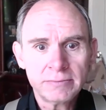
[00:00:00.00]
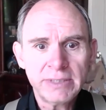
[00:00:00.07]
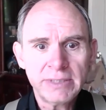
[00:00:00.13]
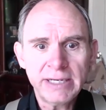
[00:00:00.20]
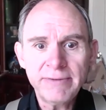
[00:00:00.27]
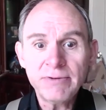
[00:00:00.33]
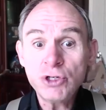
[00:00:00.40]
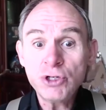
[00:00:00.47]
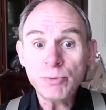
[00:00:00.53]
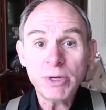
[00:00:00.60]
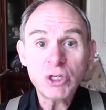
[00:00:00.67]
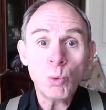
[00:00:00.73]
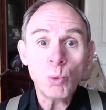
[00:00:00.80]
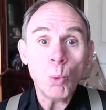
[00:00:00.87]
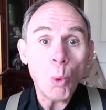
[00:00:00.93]
Even too
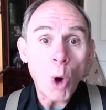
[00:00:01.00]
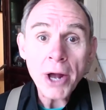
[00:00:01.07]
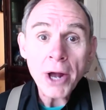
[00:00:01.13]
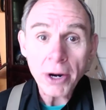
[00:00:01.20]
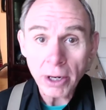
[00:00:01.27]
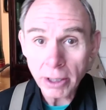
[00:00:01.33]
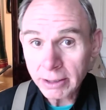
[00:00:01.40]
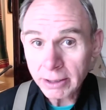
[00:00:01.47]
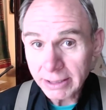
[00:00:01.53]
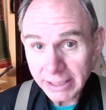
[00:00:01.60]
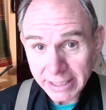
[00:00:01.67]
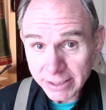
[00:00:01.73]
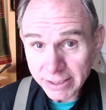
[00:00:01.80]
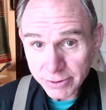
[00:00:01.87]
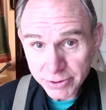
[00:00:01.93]
much water
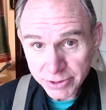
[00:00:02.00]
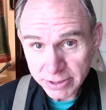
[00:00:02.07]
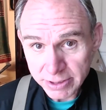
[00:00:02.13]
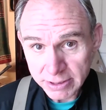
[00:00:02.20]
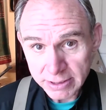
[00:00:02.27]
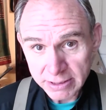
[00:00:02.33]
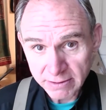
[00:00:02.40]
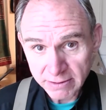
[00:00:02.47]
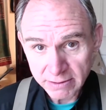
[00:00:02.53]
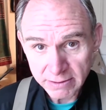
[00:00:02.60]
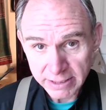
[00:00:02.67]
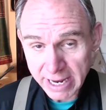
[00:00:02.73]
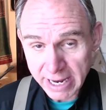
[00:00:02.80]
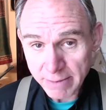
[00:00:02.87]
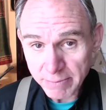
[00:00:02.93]

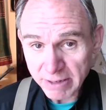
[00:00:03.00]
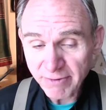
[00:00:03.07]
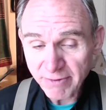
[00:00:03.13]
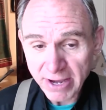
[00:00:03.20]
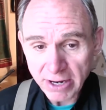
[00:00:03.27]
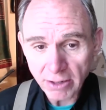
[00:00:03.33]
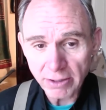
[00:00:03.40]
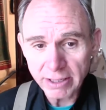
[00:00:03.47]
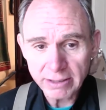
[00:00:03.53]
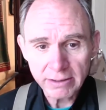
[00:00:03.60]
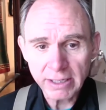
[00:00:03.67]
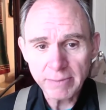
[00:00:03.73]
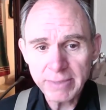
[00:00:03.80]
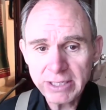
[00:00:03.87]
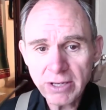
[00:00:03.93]
can be fatal and
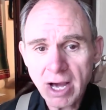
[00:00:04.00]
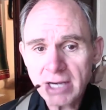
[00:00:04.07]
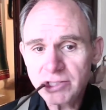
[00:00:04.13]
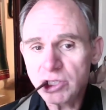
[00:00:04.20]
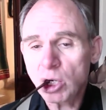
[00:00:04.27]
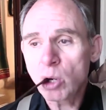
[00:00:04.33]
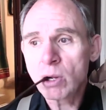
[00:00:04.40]
can be toxic.